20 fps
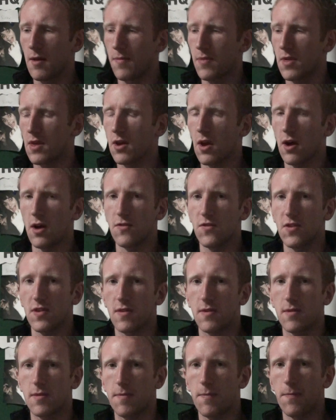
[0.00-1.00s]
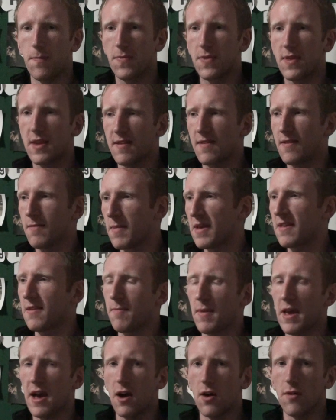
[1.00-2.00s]
you can't just dismiss
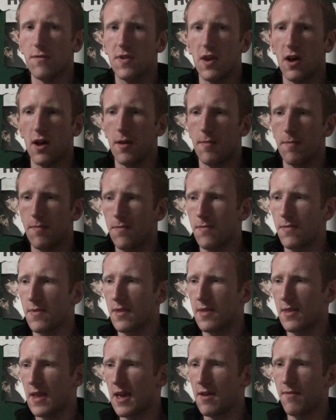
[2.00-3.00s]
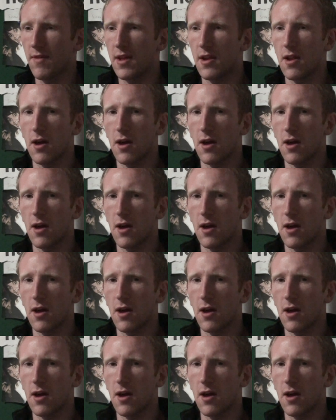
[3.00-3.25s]
me out of turn, David.